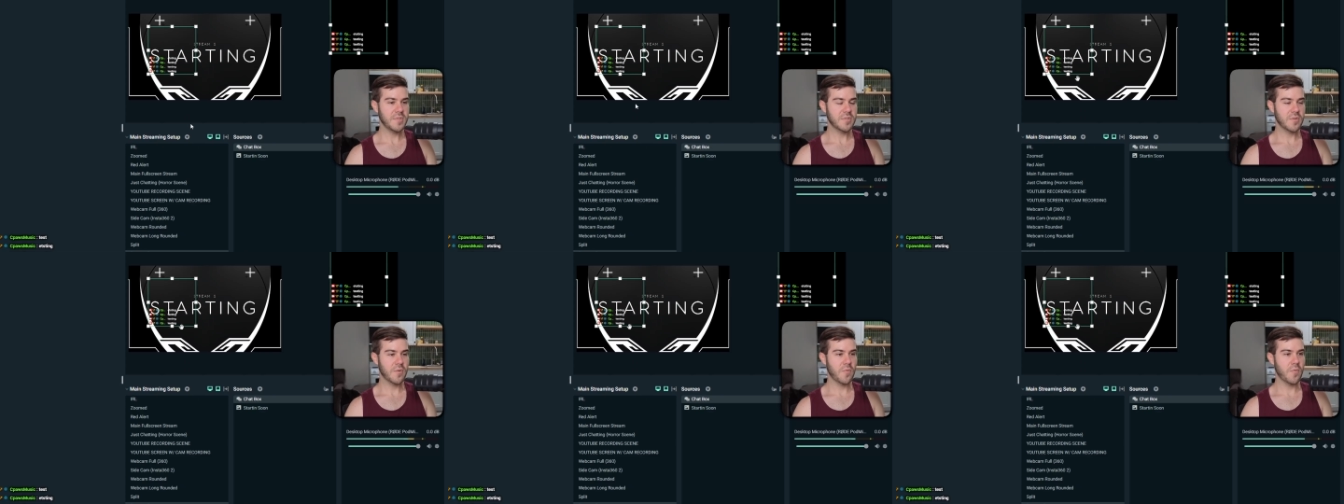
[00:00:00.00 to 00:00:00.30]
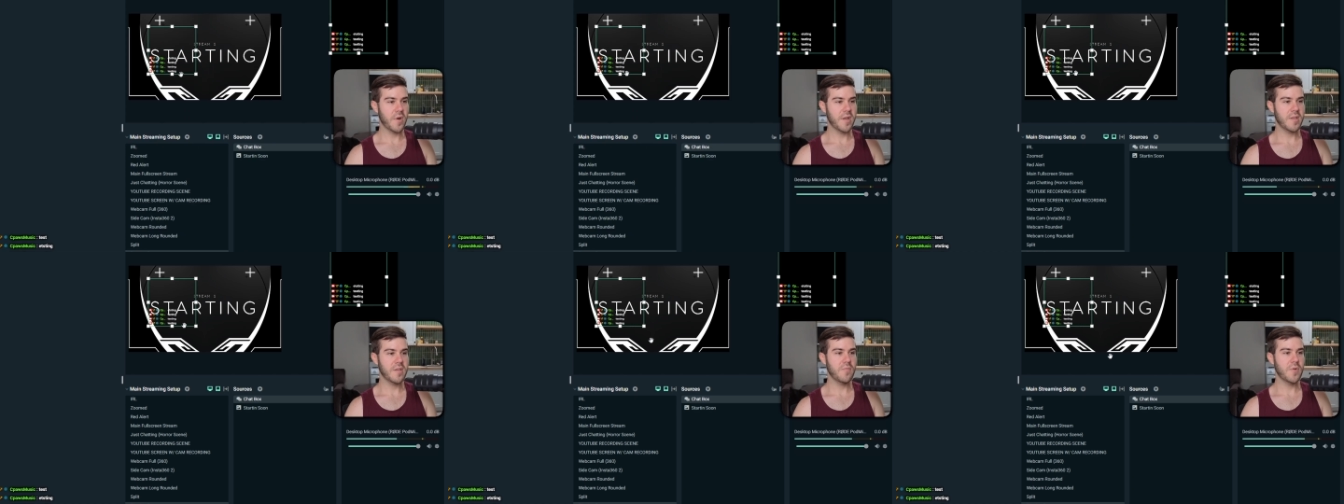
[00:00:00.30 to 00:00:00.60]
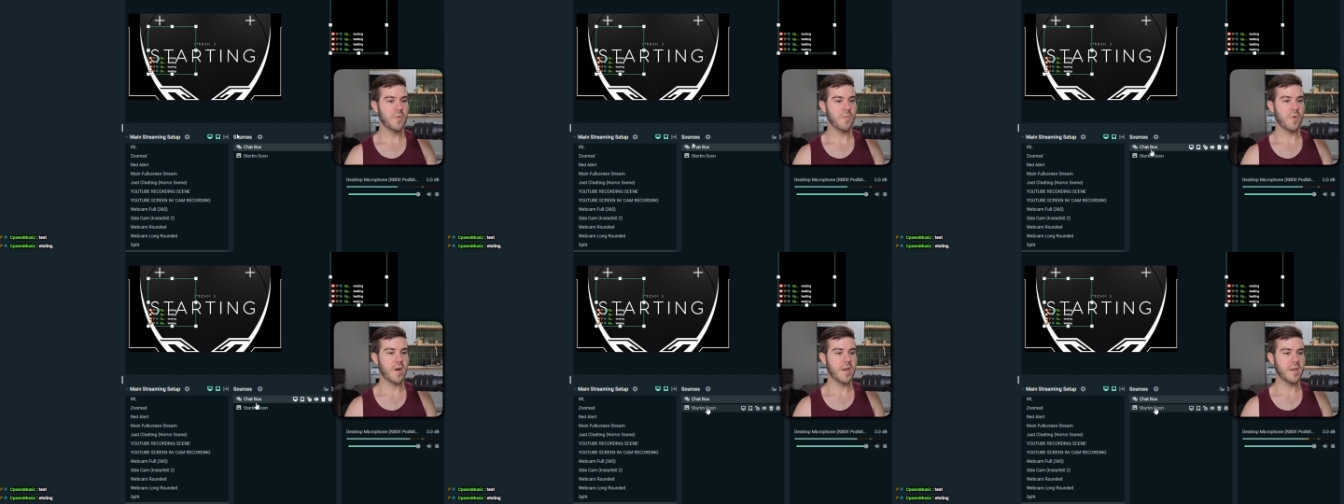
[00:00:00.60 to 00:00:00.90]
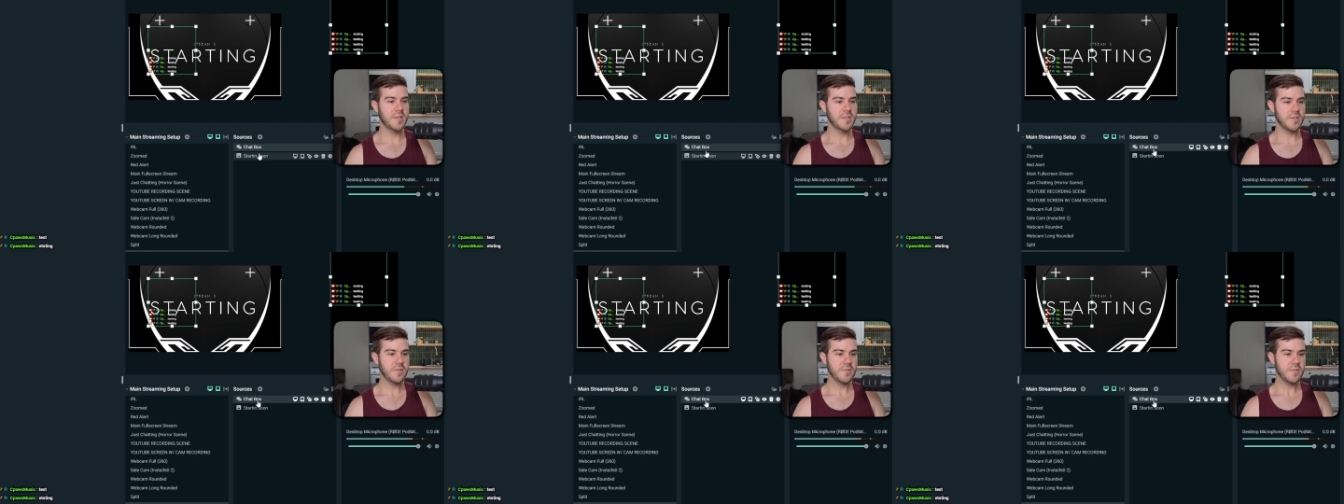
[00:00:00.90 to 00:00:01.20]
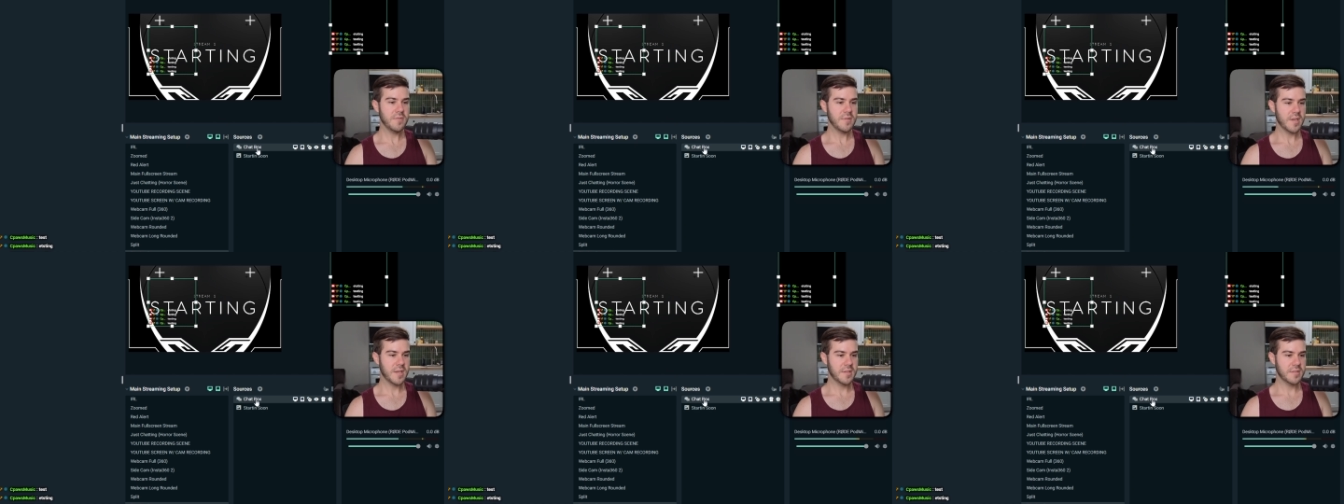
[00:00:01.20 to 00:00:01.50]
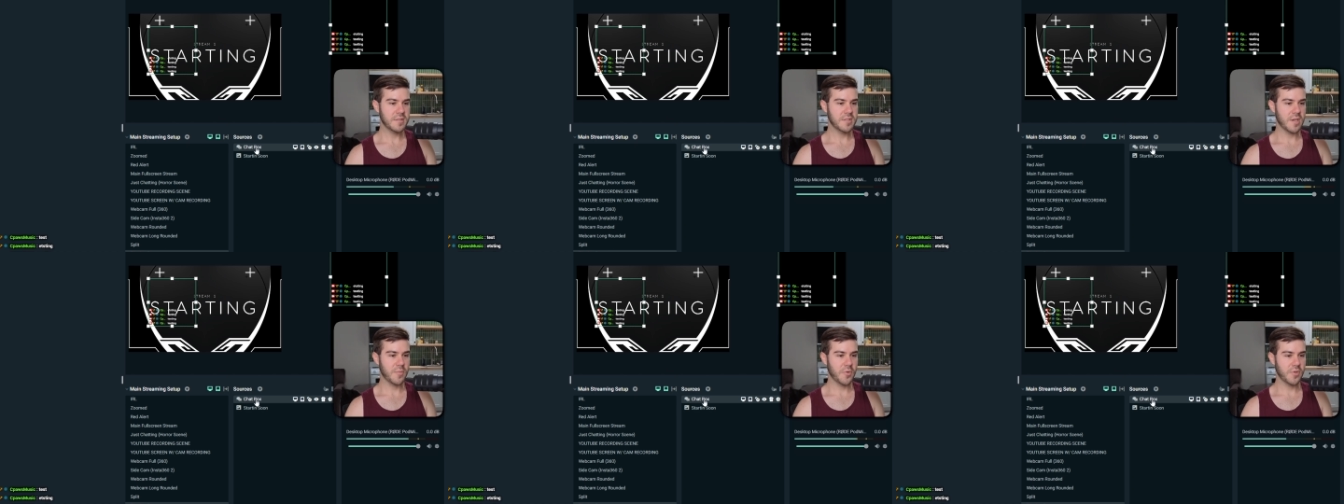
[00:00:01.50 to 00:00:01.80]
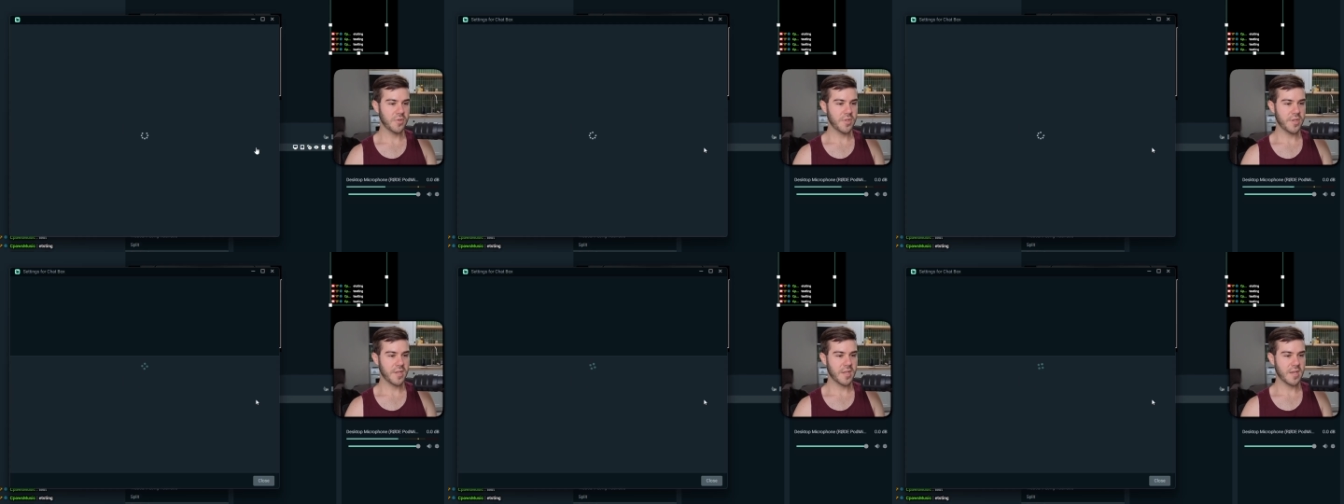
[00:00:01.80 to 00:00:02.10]
So what you would want to do is
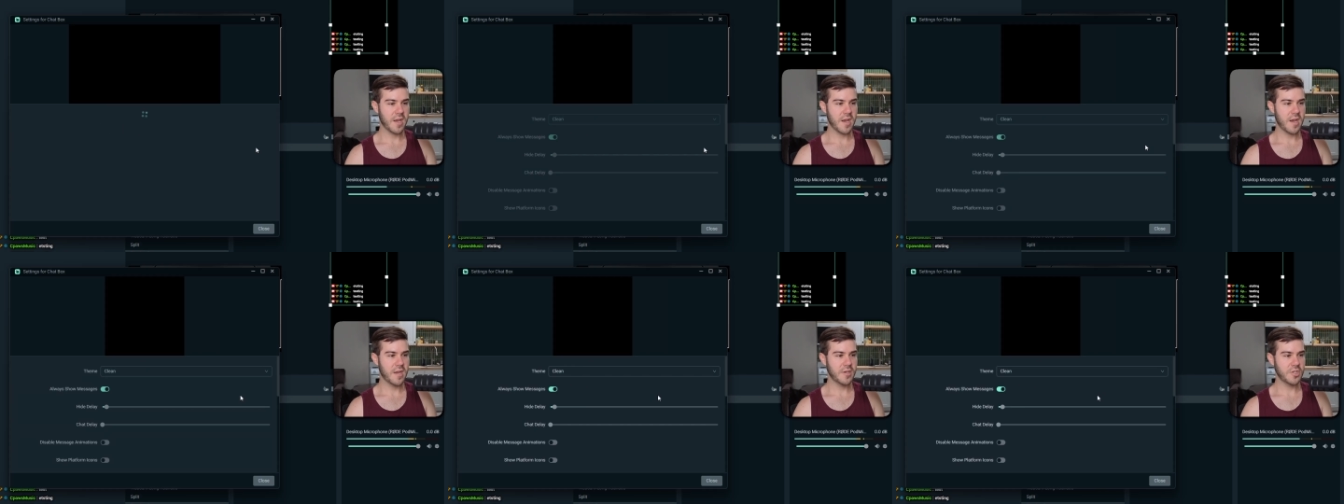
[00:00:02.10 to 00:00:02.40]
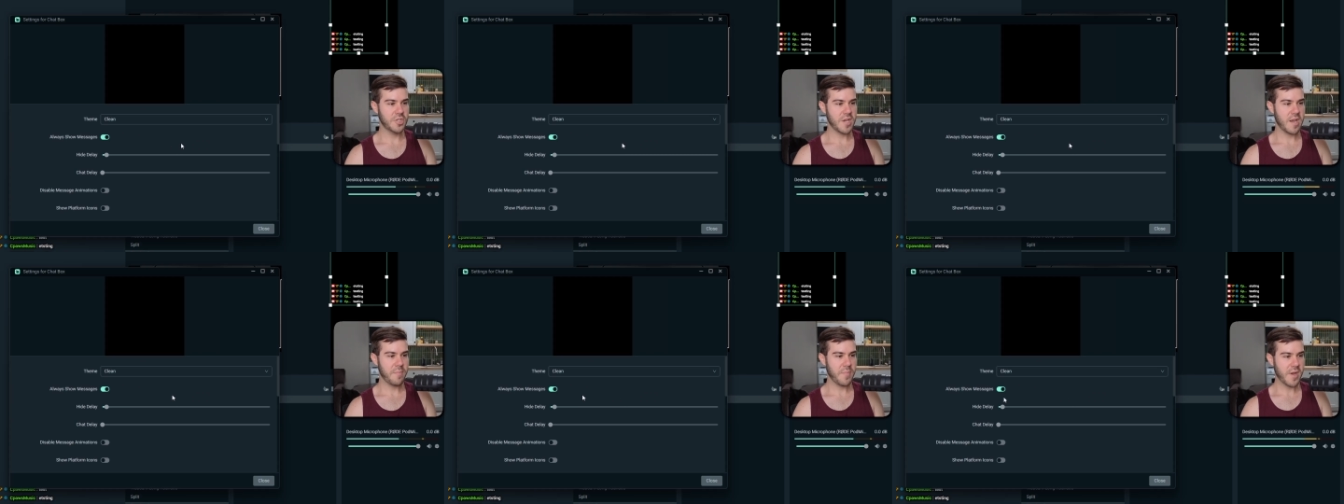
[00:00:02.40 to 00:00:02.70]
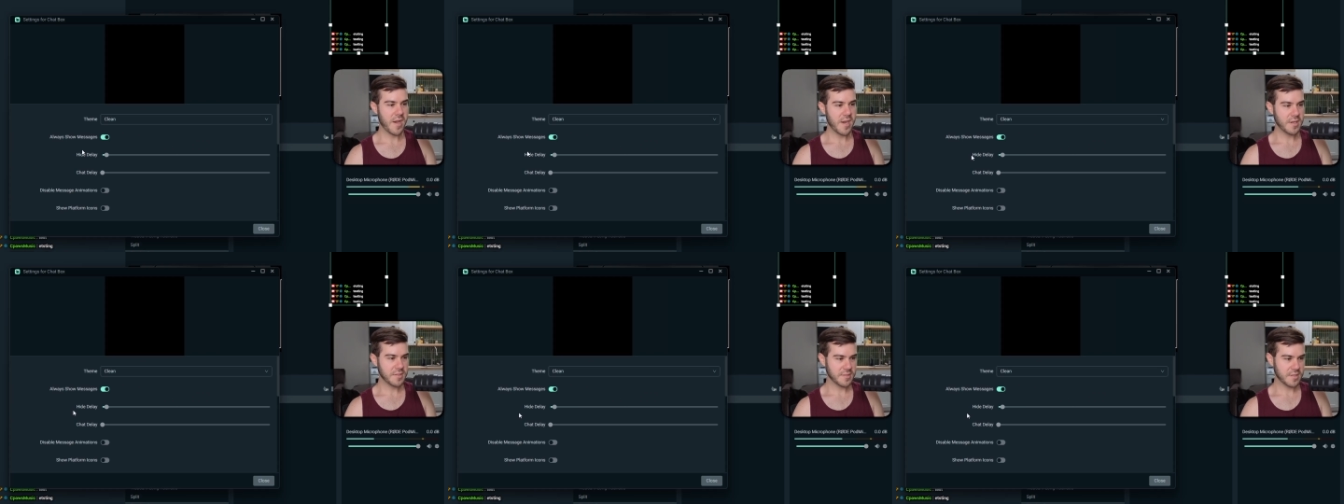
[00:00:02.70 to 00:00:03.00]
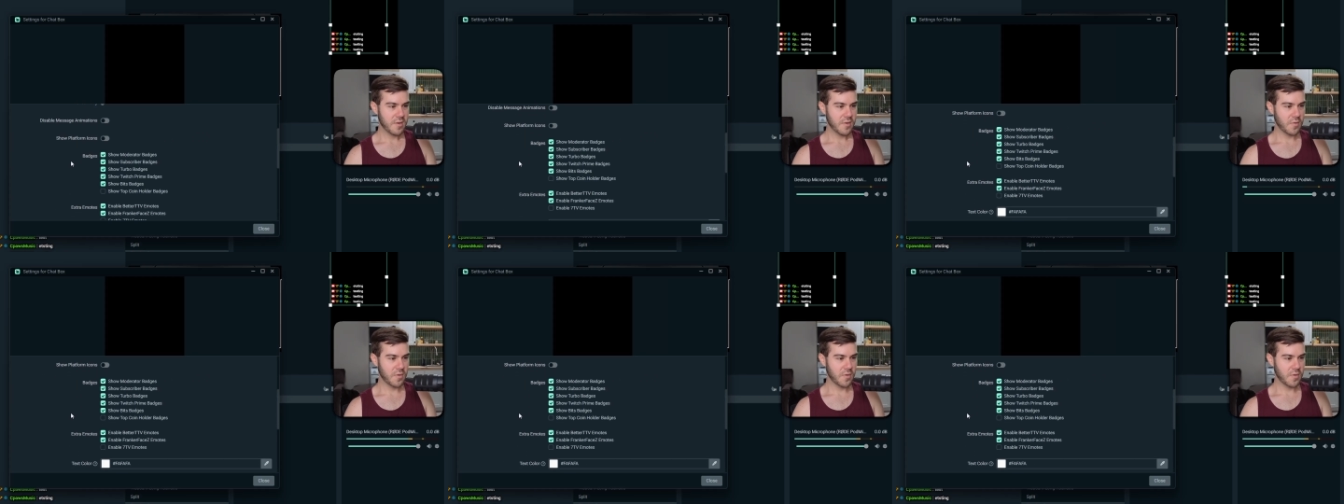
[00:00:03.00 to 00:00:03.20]
double click on chat box.